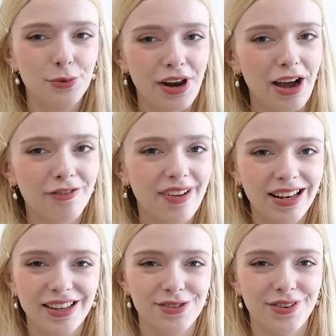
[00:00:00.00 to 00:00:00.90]
would have
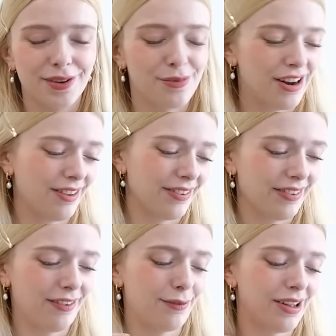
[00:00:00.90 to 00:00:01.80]
value to someone
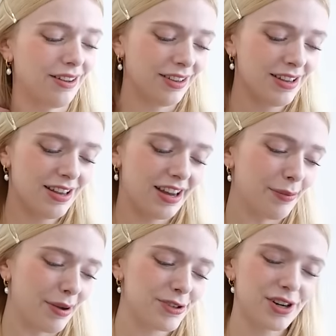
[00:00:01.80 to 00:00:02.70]
else as well.
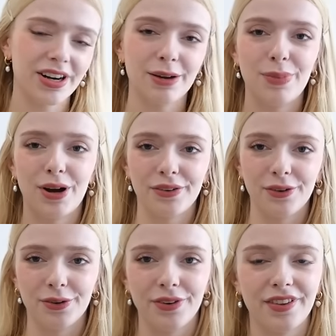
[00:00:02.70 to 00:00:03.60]
Um, I'm sure I can pass
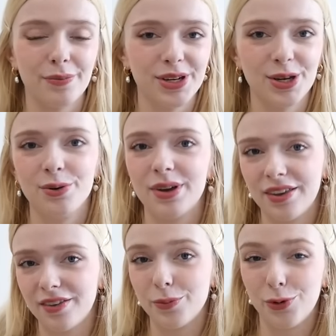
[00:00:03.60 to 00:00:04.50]
it on to somebody who
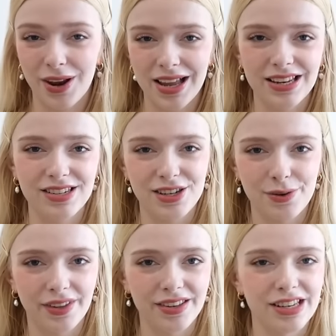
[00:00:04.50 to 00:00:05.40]
is more likely to
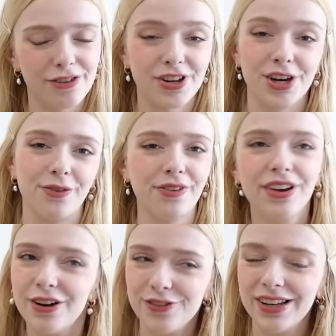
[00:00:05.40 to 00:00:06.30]
use it if I don't
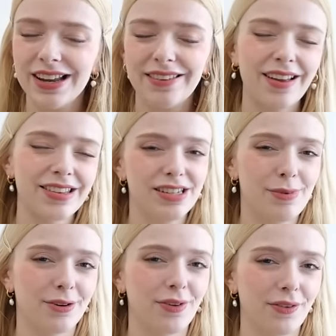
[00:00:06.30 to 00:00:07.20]
start feeling excited
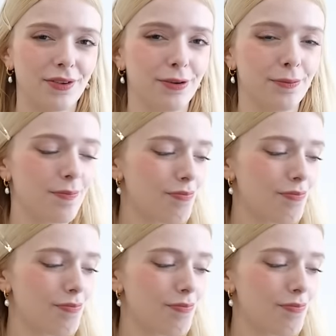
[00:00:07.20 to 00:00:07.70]
about it soon.